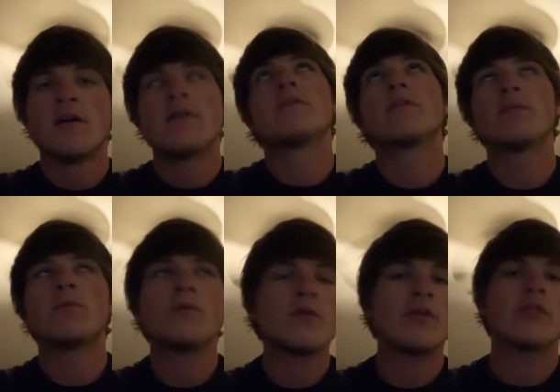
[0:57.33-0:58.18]

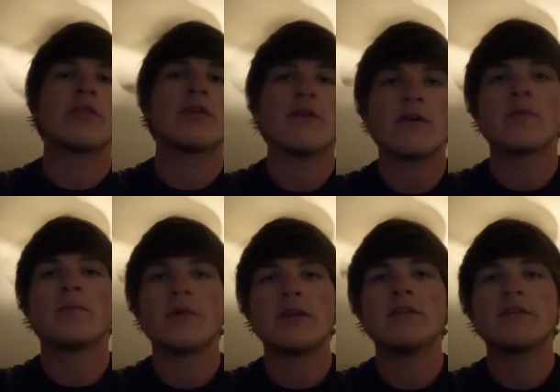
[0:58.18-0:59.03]
Furthermore, there are
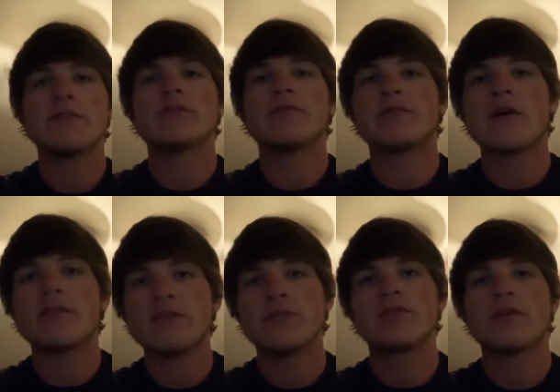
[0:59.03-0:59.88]
many different
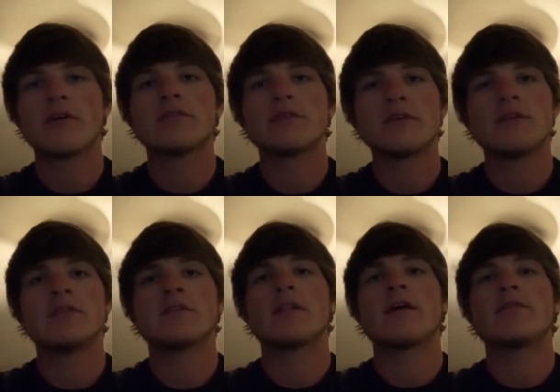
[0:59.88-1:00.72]
values found
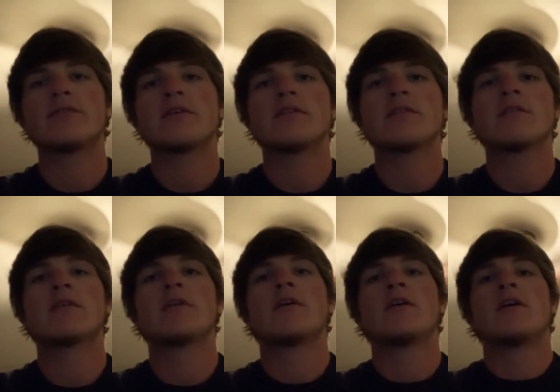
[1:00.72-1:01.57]
in live theater
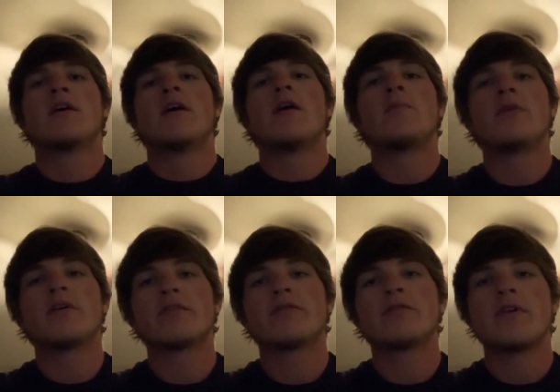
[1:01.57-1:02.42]

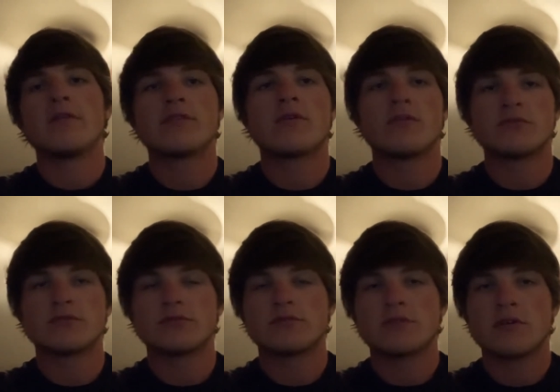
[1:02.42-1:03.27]
among various cultures.